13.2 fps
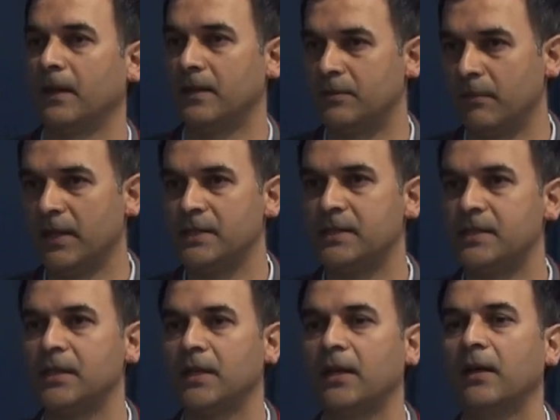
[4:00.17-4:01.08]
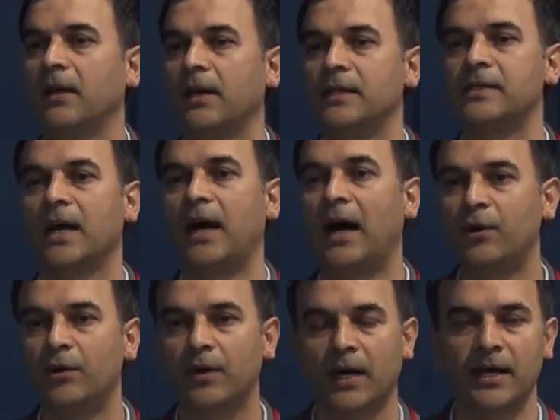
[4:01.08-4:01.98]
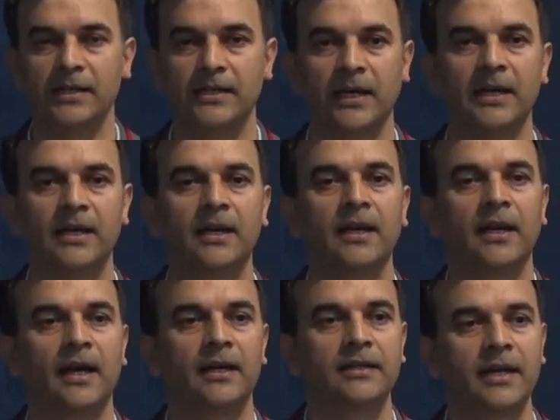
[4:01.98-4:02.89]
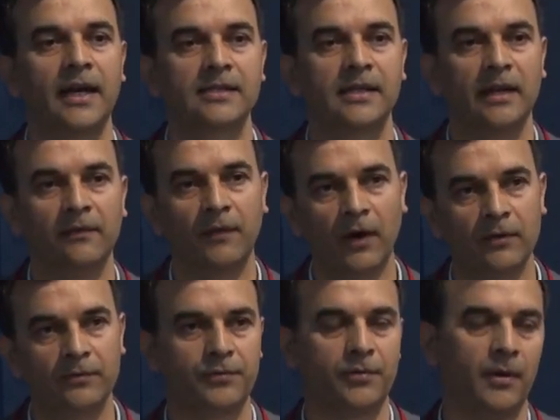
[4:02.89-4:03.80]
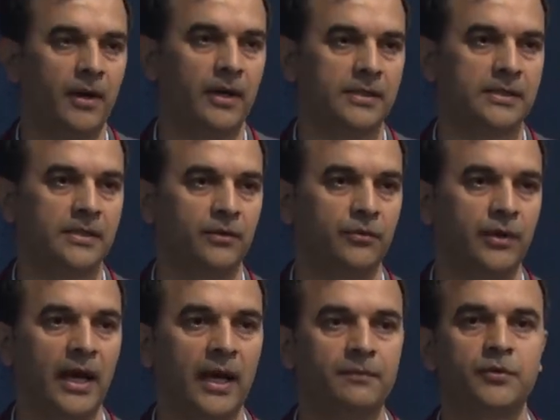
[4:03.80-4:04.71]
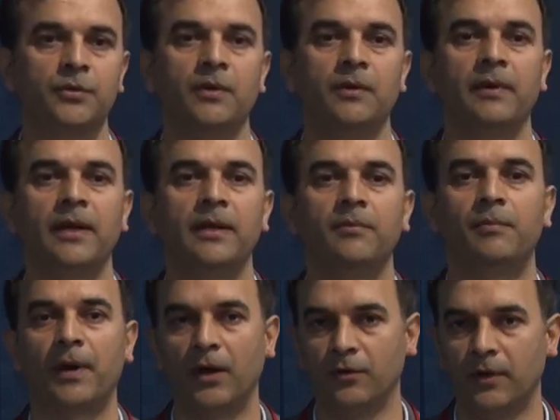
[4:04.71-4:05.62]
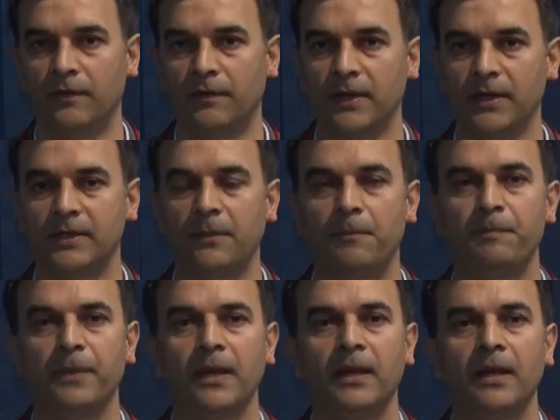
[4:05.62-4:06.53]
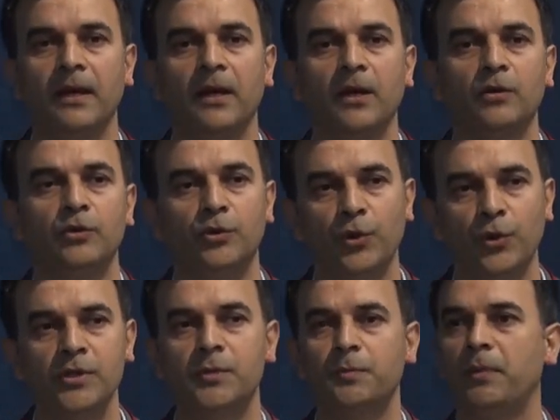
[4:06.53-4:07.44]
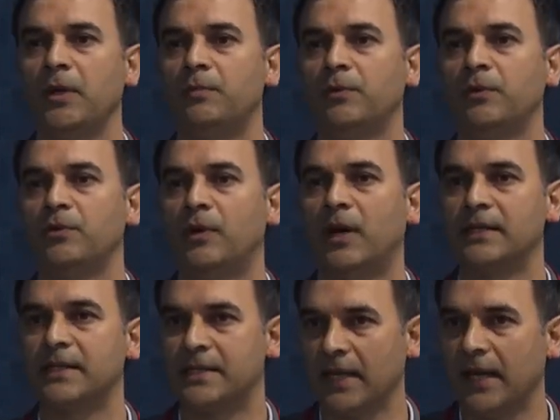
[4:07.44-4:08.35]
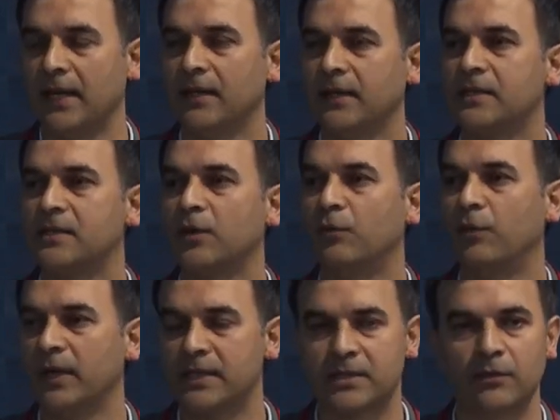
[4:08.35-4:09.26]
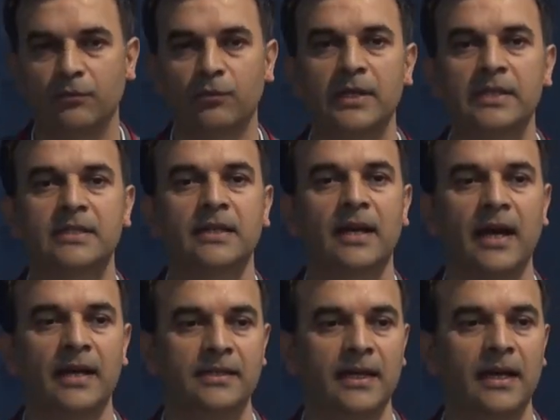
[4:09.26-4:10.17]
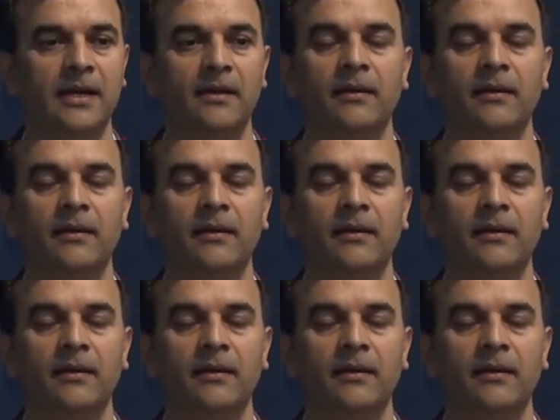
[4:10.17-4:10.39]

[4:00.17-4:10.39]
It means it's our idea, and it has evolved from us. We have to be very proud of it. Those people who are saying it's a Western idea